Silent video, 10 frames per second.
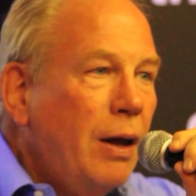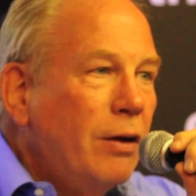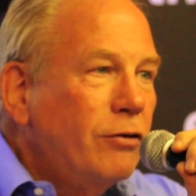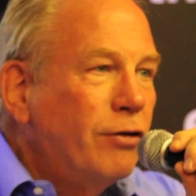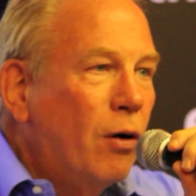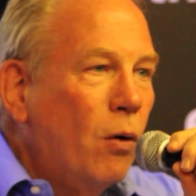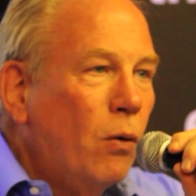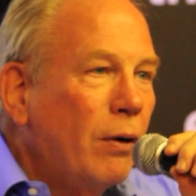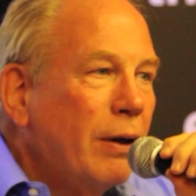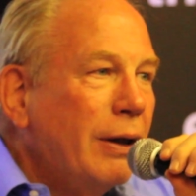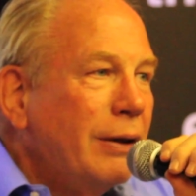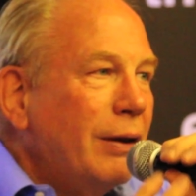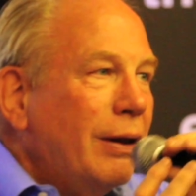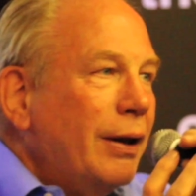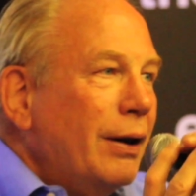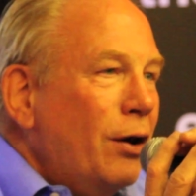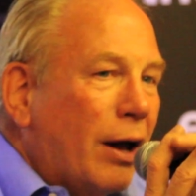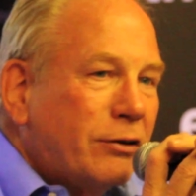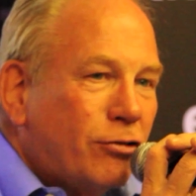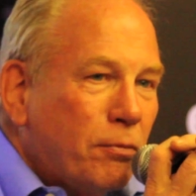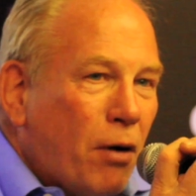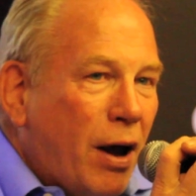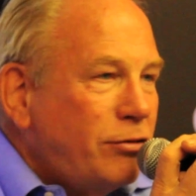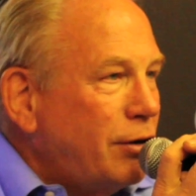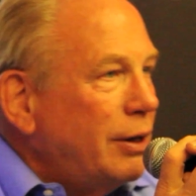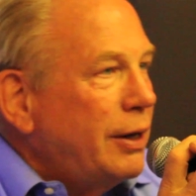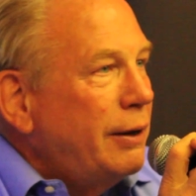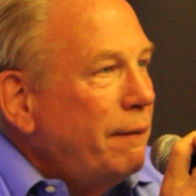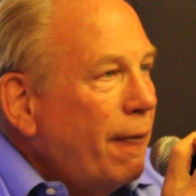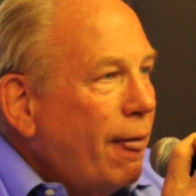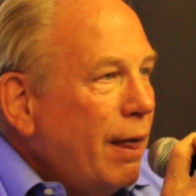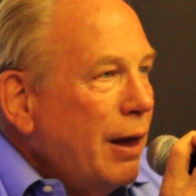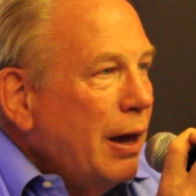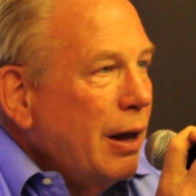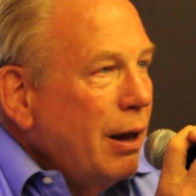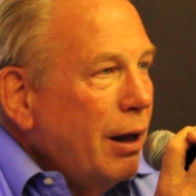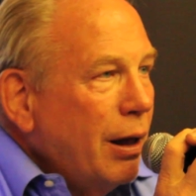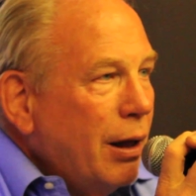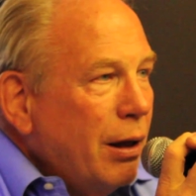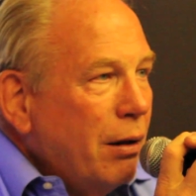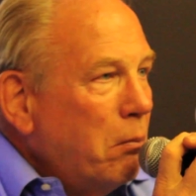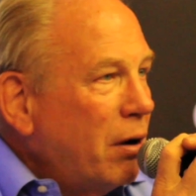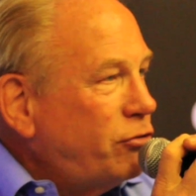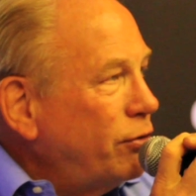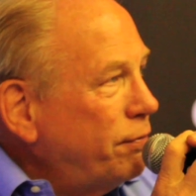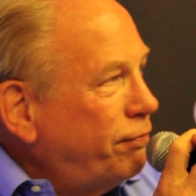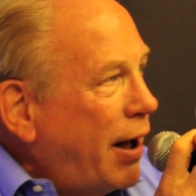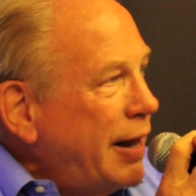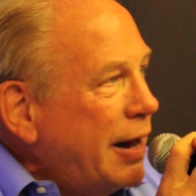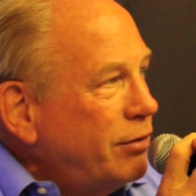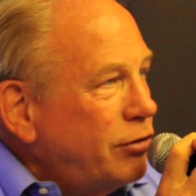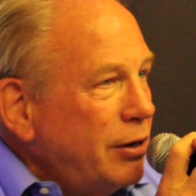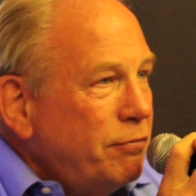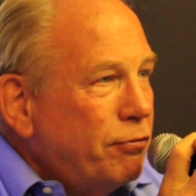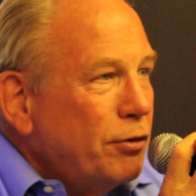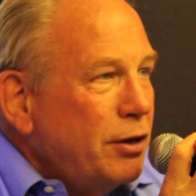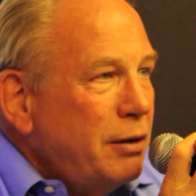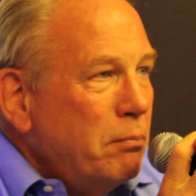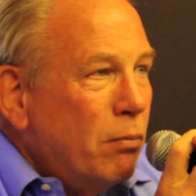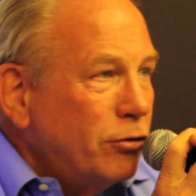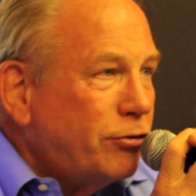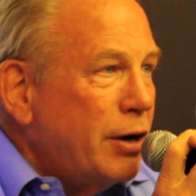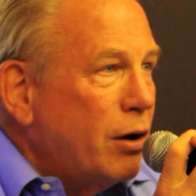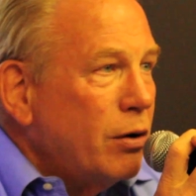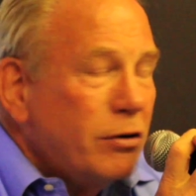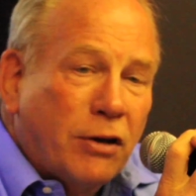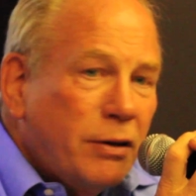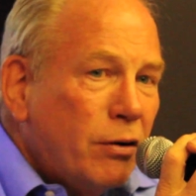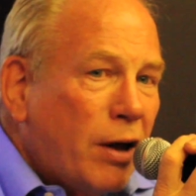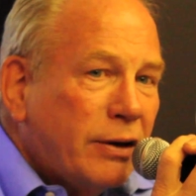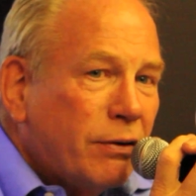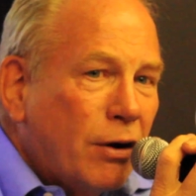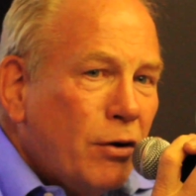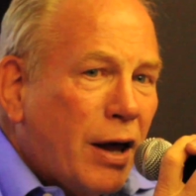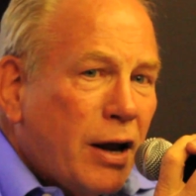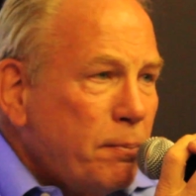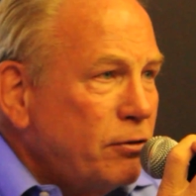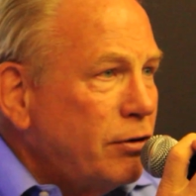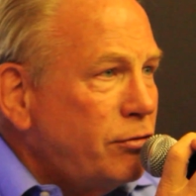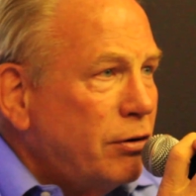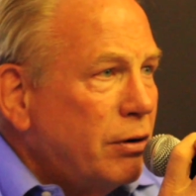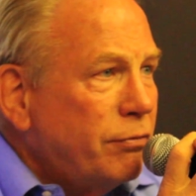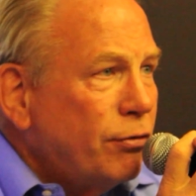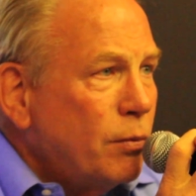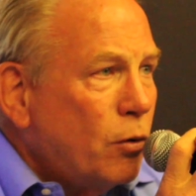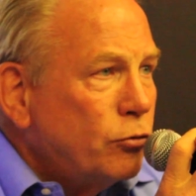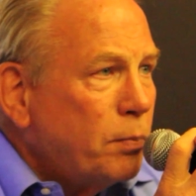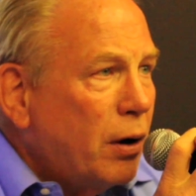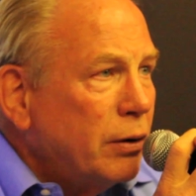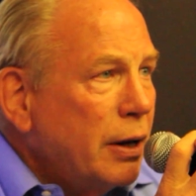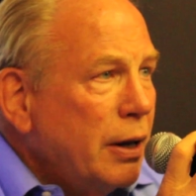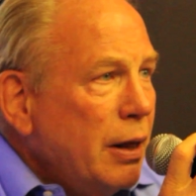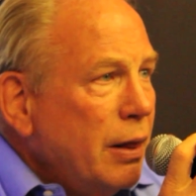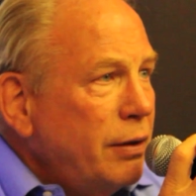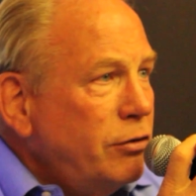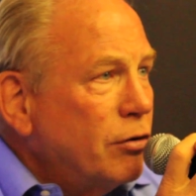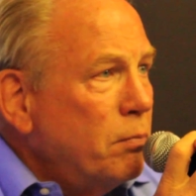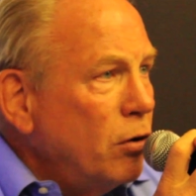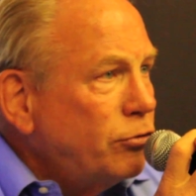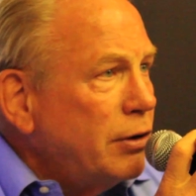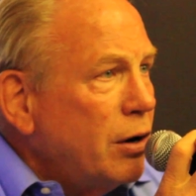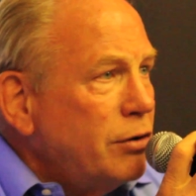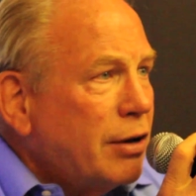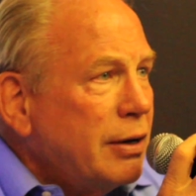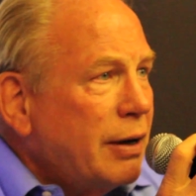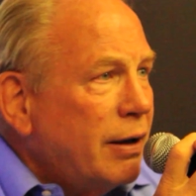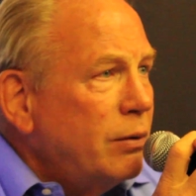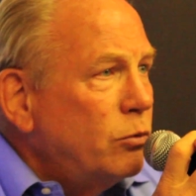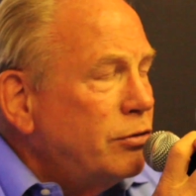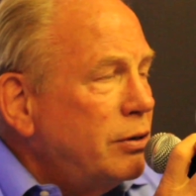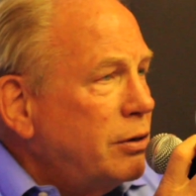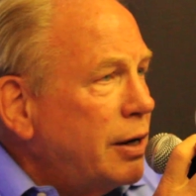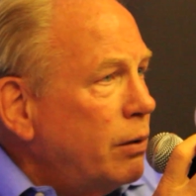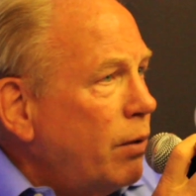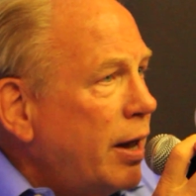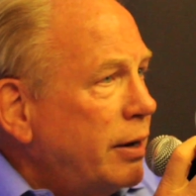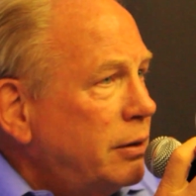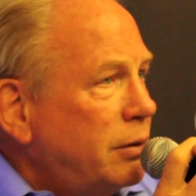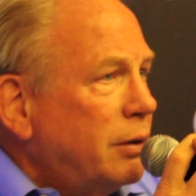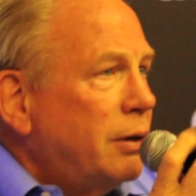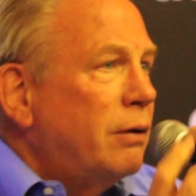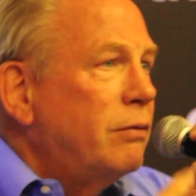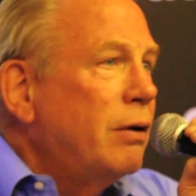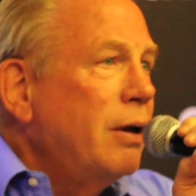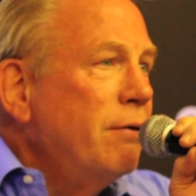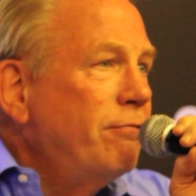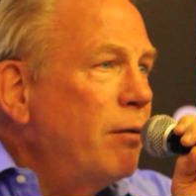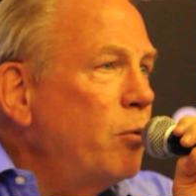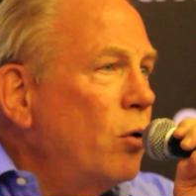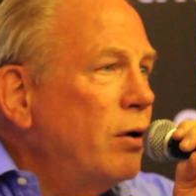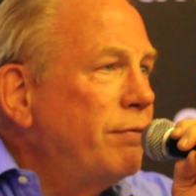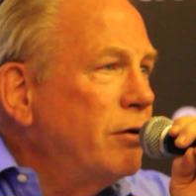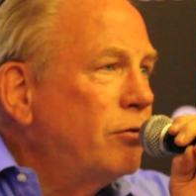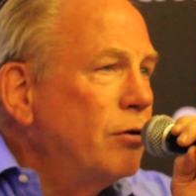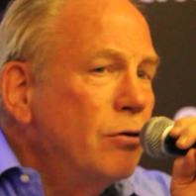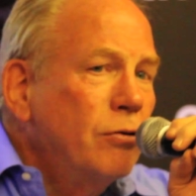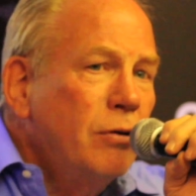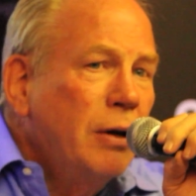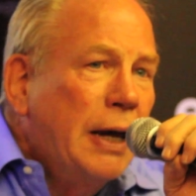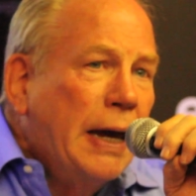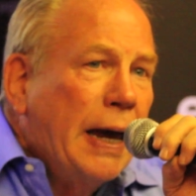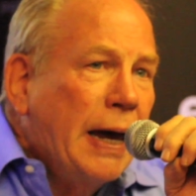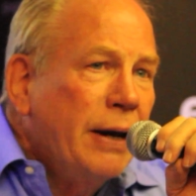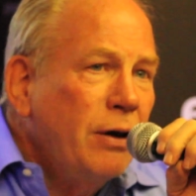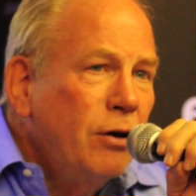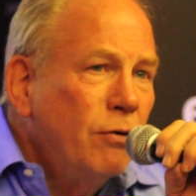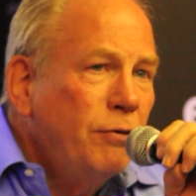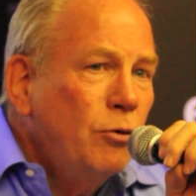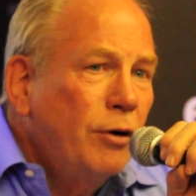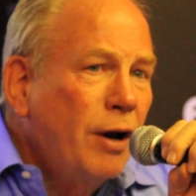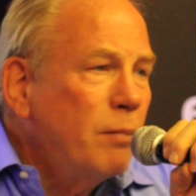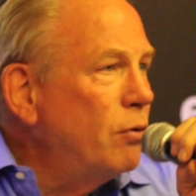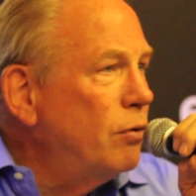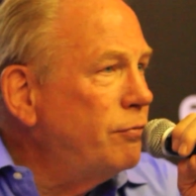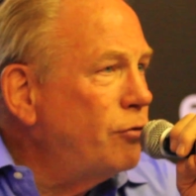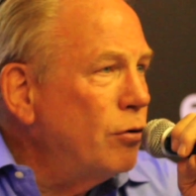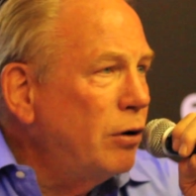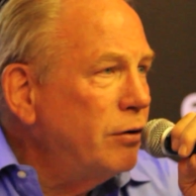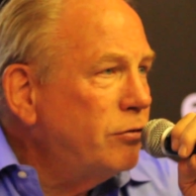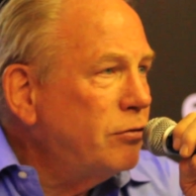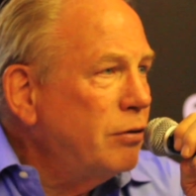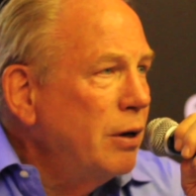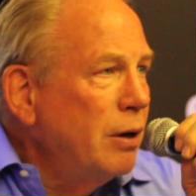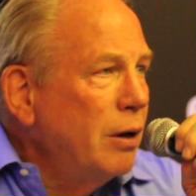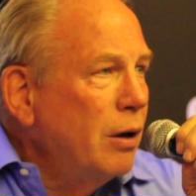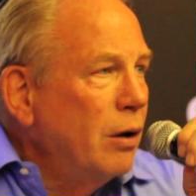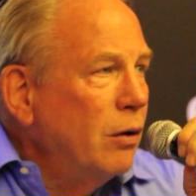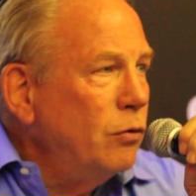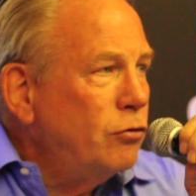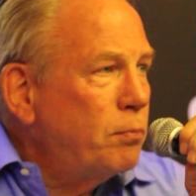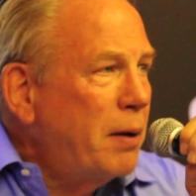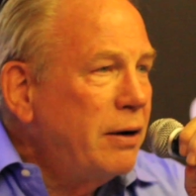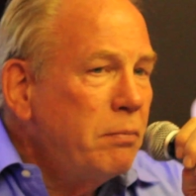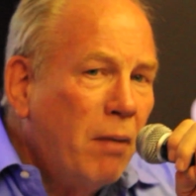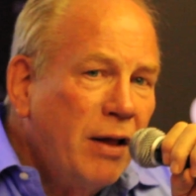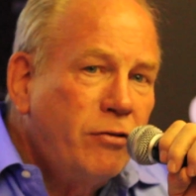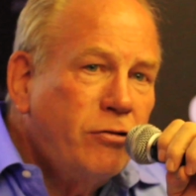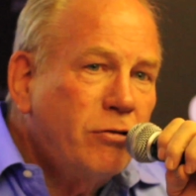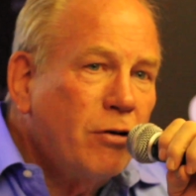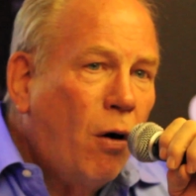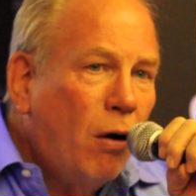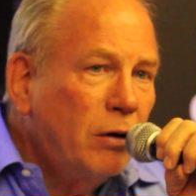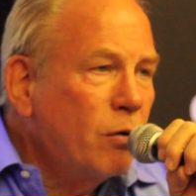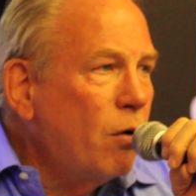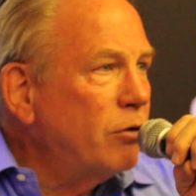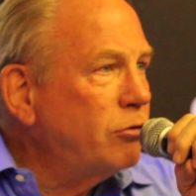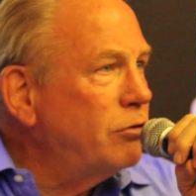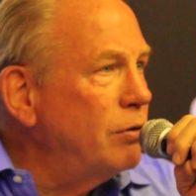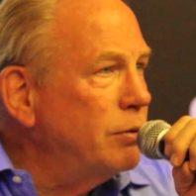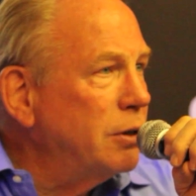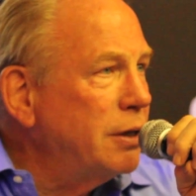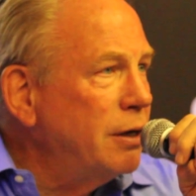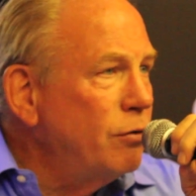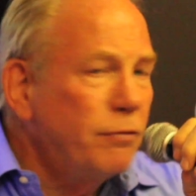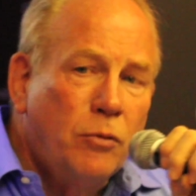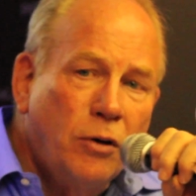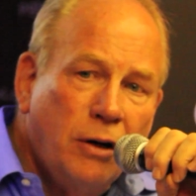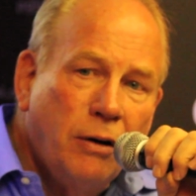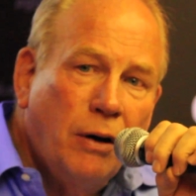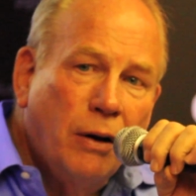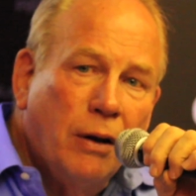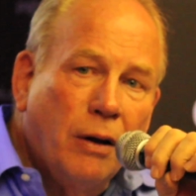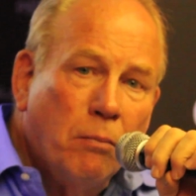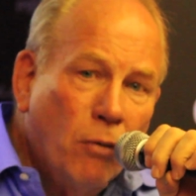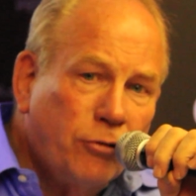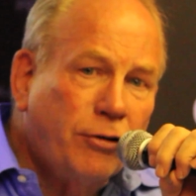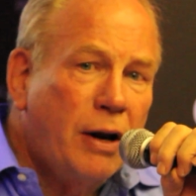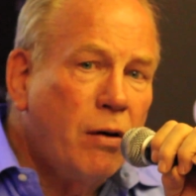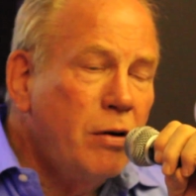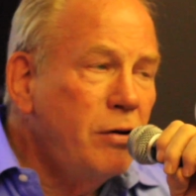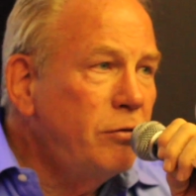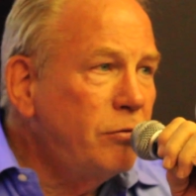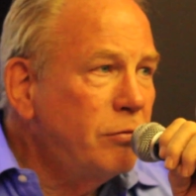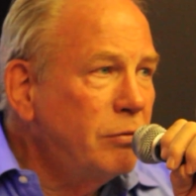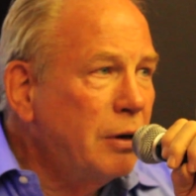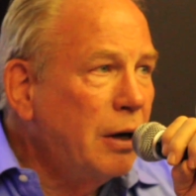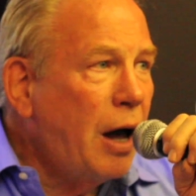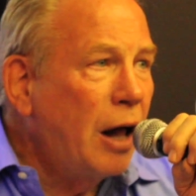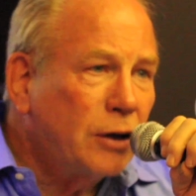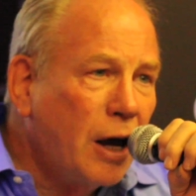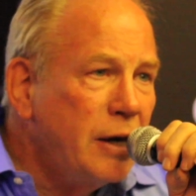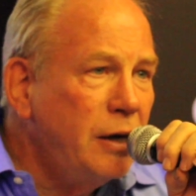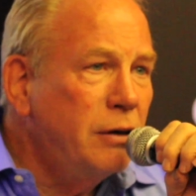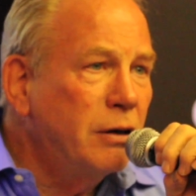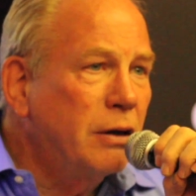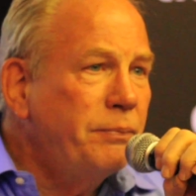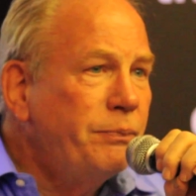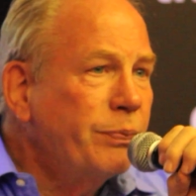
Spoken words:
So, not surprisingly, much of the financing for the mercenaries, and they're not opposition for the most part. These are mercenaries. I was in Tehran in February of this year and interviewed a number of journalists who'd spent months all across Syria interviewing mercenaries, Al-Qaeda,